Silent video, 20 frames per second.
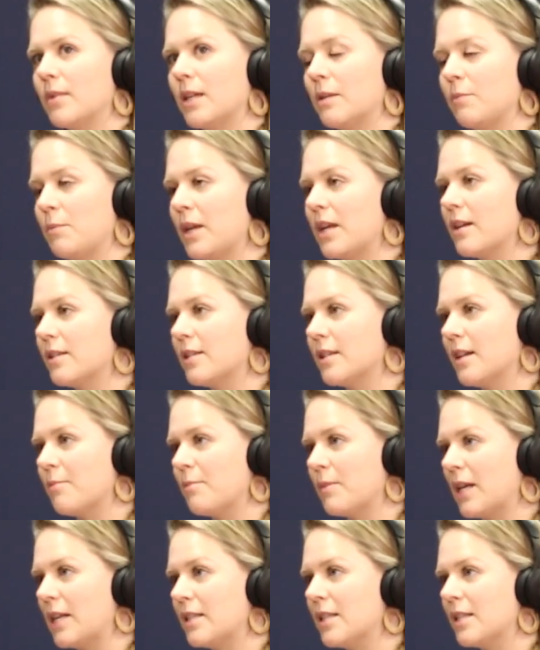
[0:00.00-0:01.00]
and because
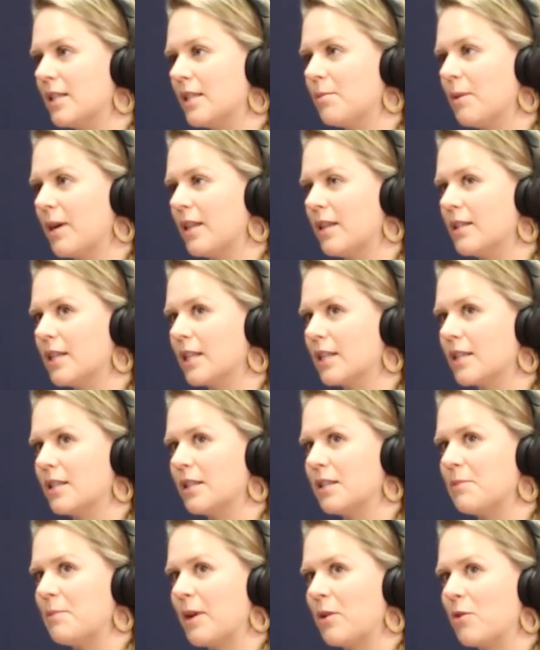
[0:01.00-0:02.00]
I'm licensed by the
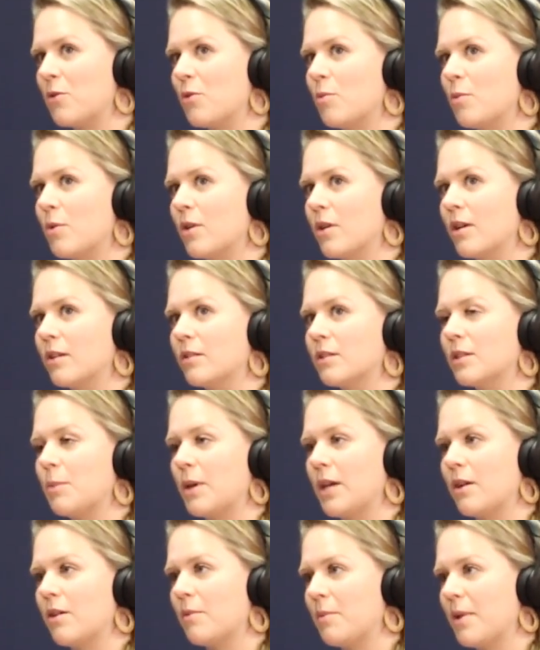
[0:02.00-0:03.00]
Texas Medical Board, I'll
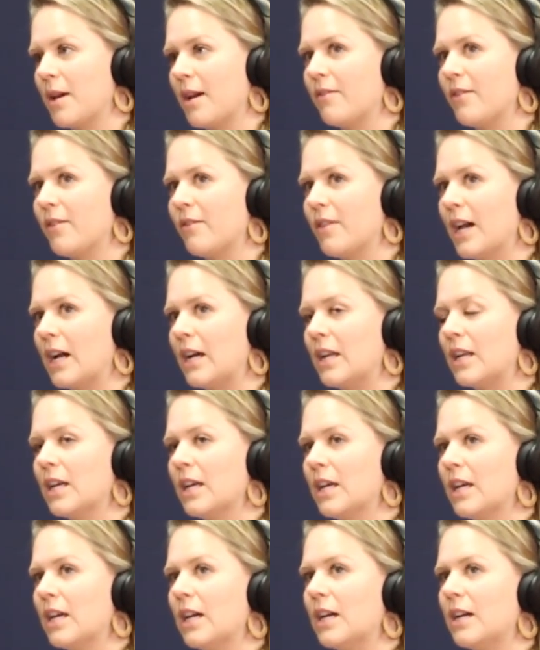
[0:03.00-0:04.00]
speak on behalf of that.
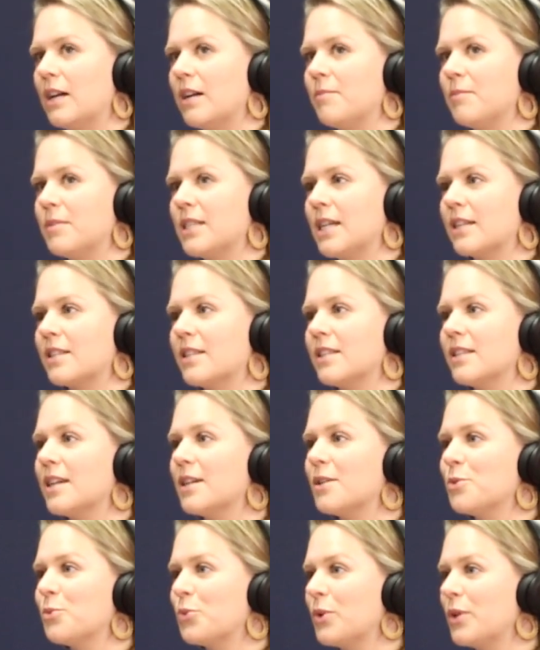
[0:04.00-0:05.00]
Texas
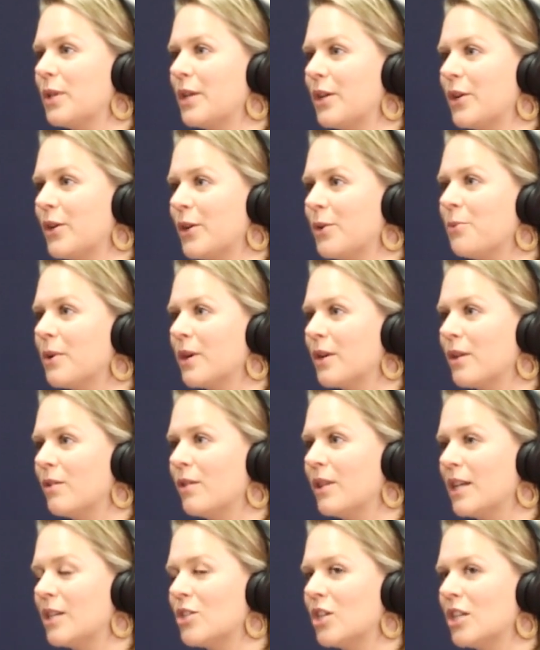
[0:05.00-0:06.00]
has really good
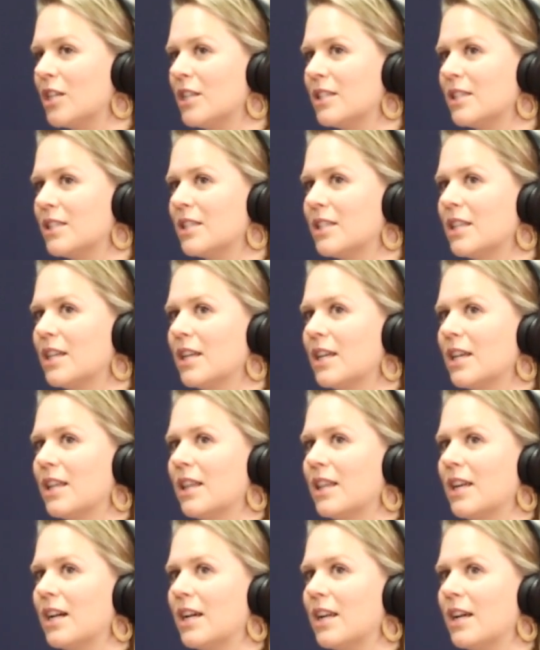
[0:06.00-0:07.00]
regulations
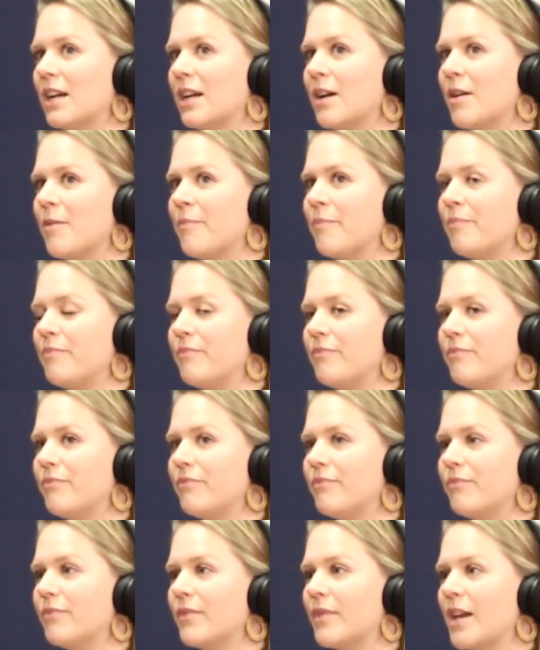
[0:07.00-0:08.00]
that
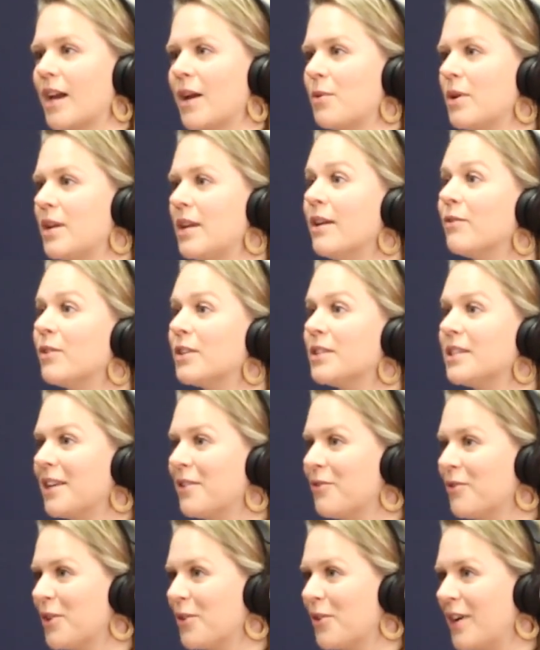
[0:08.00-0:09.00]
I would never
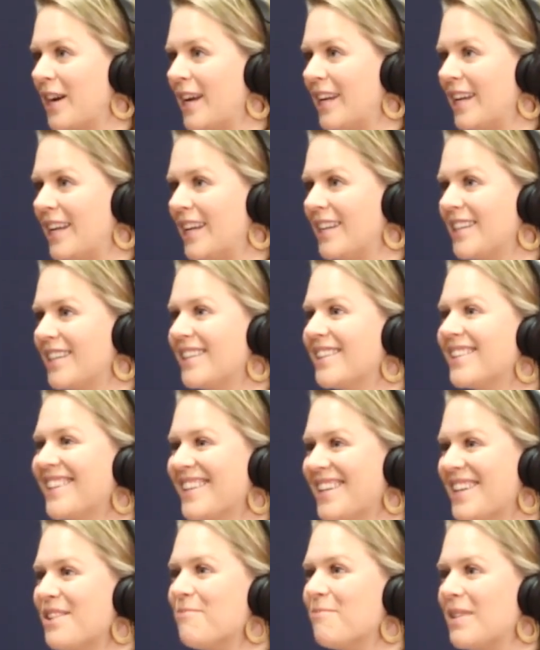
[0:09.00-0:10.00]
take for granted,
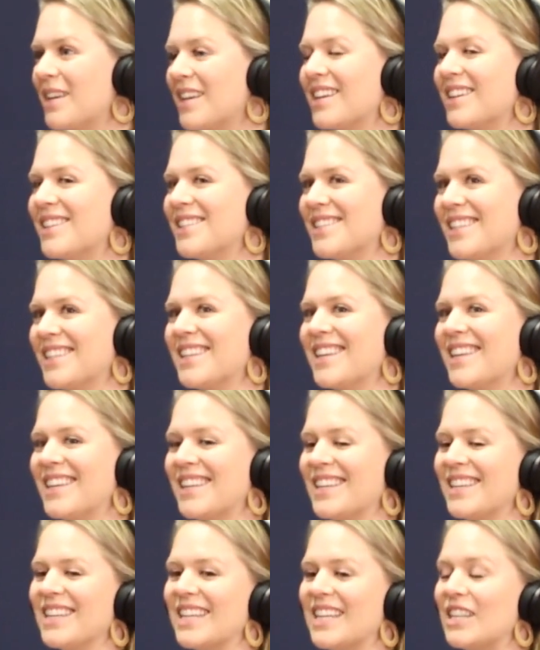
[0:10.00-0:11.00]
because
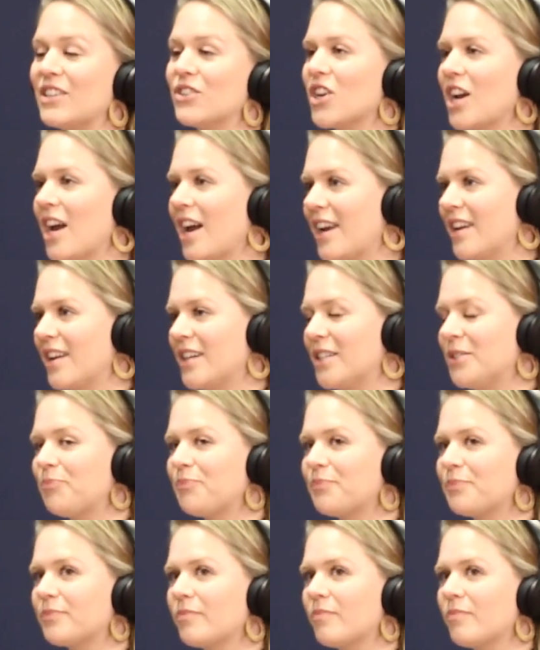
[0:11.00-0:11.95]
in China,